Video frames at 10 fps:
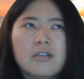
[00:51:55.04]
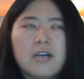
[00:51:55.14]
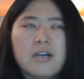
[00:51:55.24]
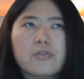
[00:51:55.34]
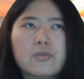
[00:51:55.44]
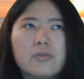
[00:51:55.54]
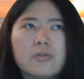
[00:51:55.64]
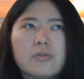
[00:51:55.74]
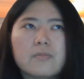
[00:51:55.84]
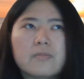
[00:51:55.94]
how
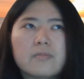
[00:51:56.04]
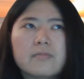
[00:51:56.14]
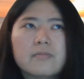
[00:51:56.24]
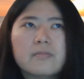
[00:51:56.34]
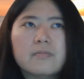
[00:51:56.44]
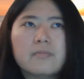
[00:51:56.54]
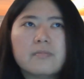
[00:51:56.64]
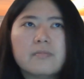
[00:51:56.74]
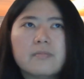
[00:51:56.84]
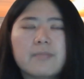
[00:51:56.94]
to
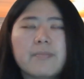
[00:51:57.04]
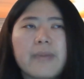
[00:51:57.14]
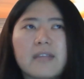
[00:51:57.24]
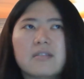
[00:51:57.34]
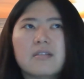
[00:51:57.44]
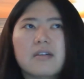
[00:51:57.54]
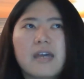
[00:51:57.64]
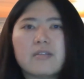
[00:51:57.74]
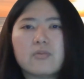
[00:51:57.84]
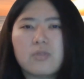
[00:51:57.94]
be better
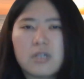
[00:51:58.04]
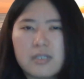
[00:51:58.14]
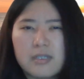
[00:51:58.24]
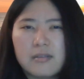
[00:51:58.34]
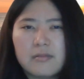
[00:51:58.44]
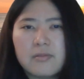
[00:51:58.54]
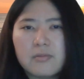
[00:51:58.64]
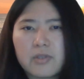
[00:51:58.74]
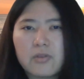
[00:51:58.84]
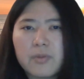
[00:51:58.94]
at wording
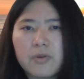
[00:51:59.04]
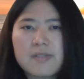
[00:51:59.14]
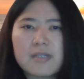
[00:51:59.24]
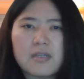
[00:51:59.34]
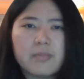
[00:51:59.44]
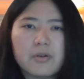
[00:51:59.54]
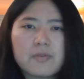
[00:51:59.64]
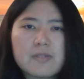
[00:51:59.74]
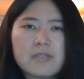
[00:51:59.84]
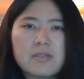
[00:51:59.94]
when you're posting a
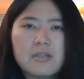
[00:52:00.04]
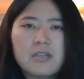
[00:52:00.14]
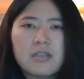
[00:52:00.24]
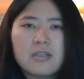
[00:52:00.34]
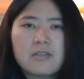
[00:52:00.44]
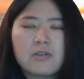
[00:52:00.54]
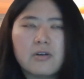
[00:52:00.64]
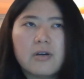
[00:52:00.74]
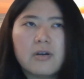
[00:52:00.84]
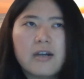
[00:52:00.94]
post.
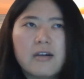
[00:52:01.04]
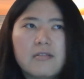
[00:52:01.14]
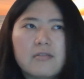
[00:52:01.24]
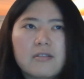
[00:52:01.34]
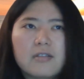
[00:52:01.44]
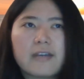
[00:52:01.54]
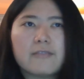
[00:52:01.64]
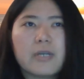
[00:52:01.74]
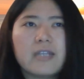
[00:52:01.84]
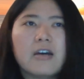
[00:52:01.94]
So like
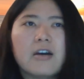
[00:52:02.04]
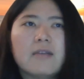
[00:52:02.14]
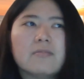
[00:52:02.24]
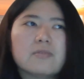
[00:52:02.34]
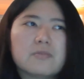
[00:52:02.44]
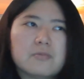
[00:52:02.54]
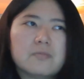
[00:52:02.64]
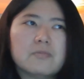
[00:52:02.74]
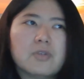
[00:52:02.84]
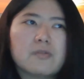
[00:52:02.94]
right now I'm
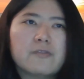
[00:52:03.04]
more